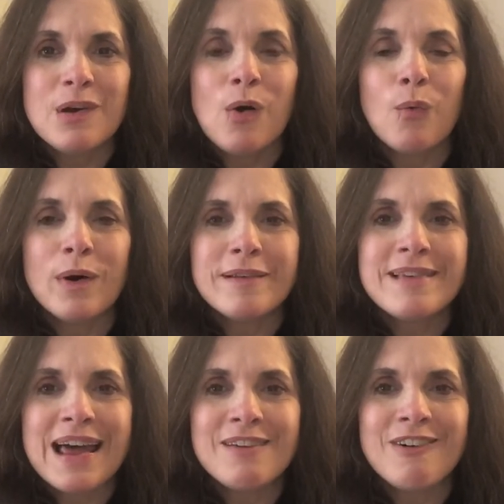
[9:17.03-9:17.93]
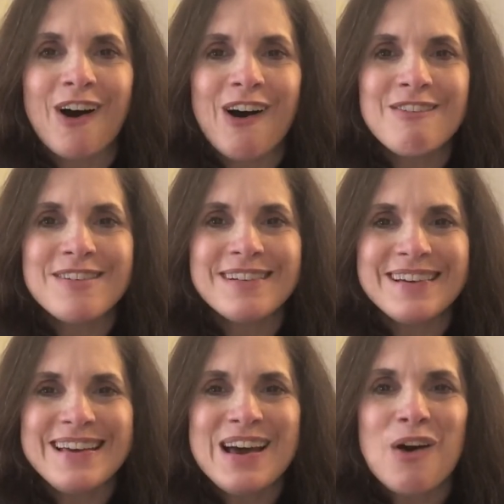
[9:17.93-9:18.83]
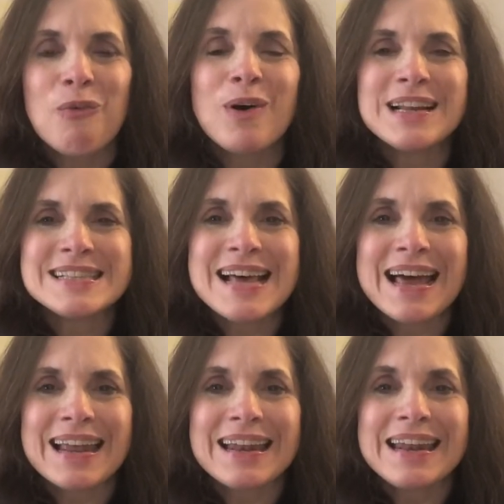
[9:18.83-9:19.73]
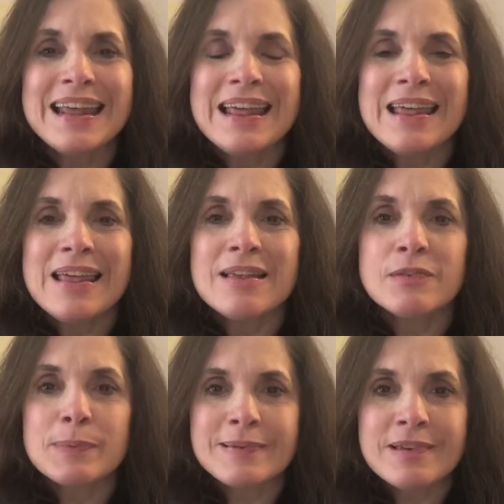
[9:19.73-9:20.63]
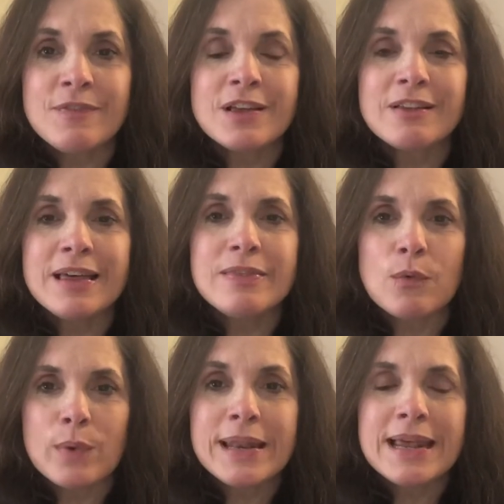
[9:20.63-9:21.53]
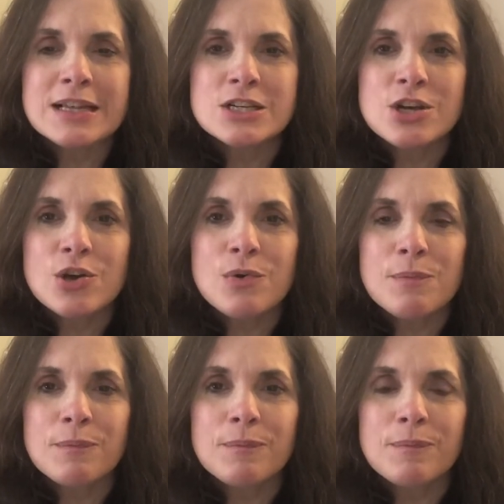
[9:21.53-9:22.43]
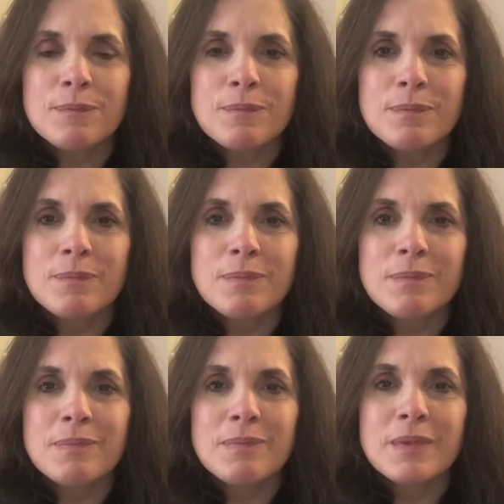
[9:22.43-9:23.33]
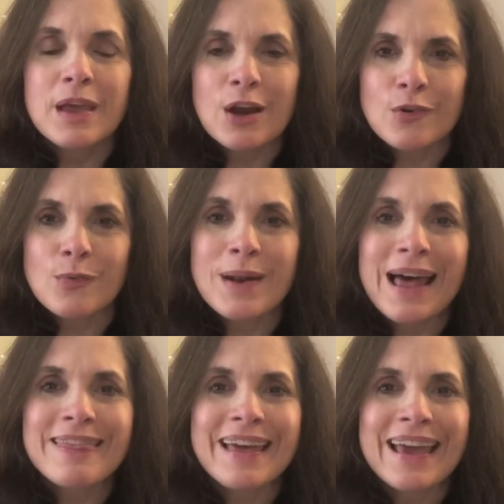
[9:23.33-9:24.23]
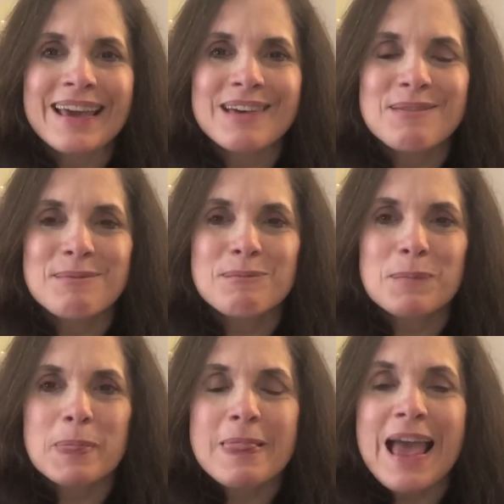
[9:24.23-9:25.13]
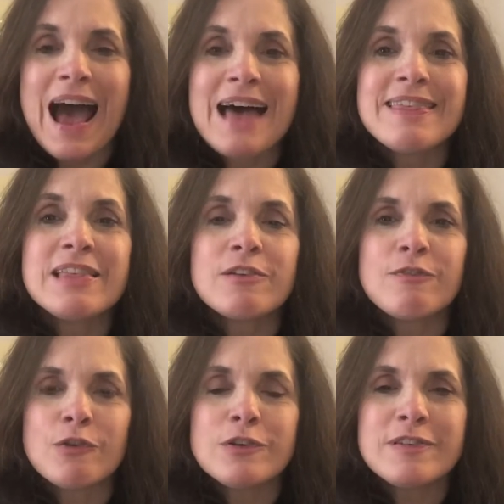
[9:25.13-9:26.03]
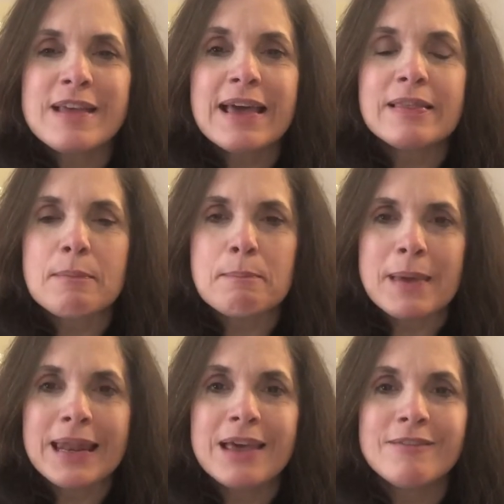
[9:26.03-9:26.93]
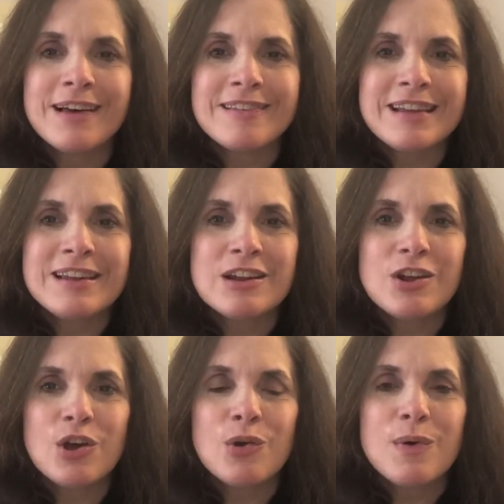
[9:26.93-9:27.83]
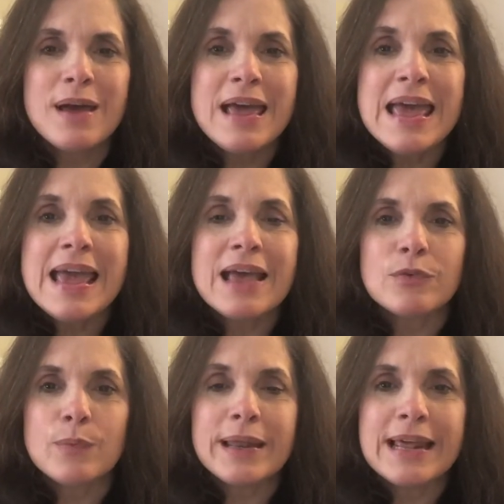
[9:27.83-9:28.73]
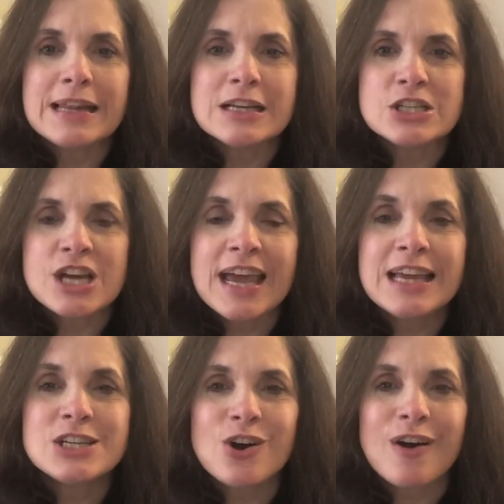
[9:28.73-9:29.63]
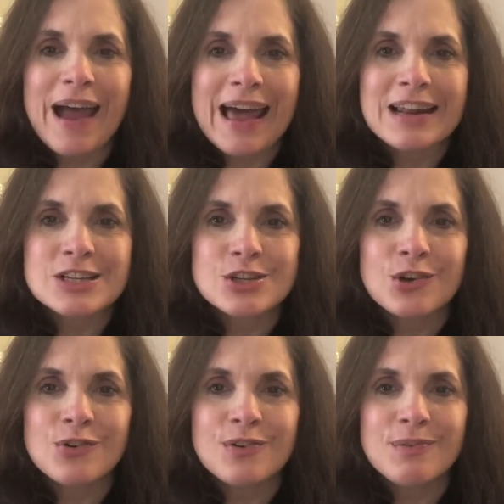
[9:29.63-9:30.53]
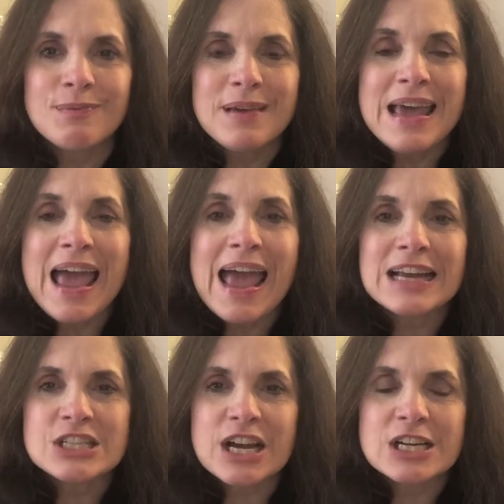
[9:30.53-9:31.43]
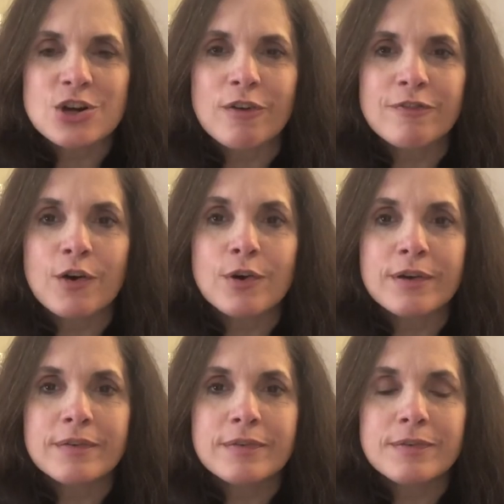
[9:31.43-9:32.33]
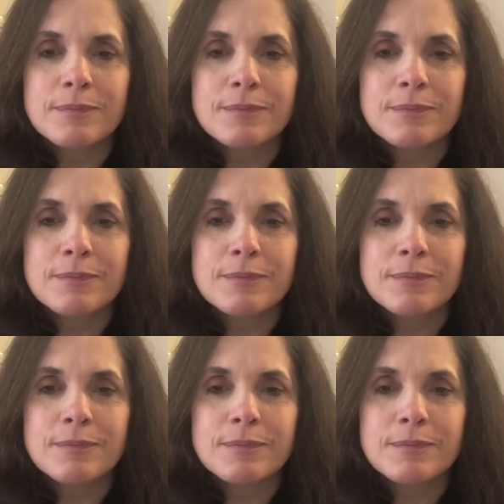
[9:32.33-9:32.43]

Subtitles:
What does that involve? What is that specifically that we need to do? Here's what I think. I think the first thing that many of us need to do is we need to change our attitude and change our focus.